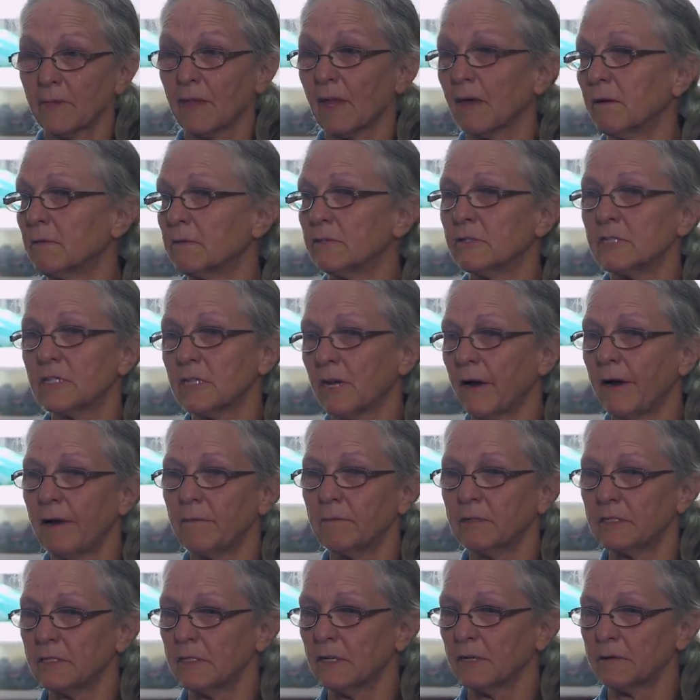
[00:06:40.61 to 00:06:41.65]
I'm sorry I
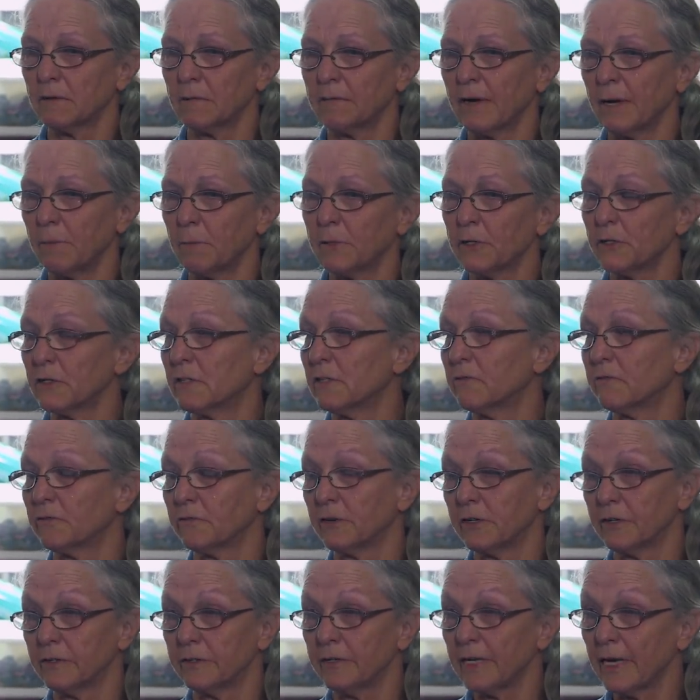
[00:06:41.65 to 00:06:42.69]
was not the right person
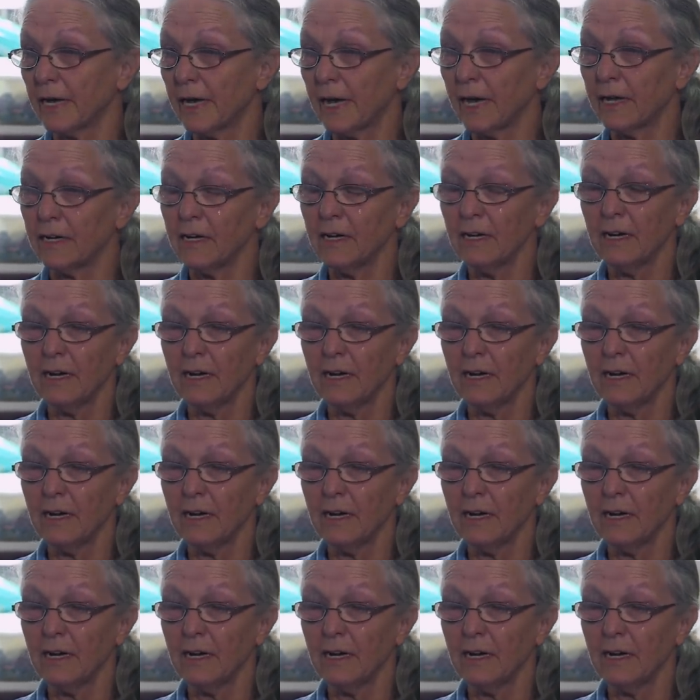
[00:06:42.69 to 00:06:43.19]
for your dad.